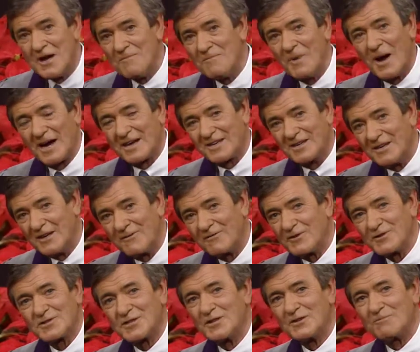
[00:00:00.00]

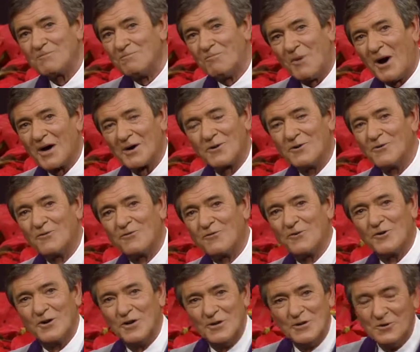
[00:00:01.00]
magnificent motto
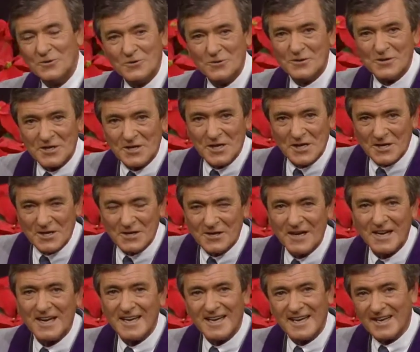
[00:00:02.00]
for a new year
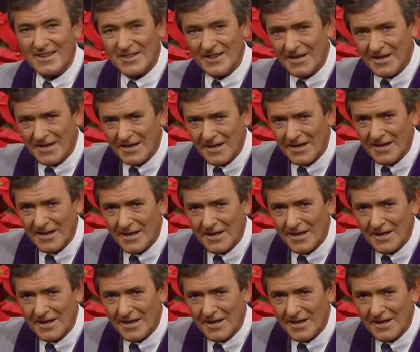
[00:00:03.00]
in the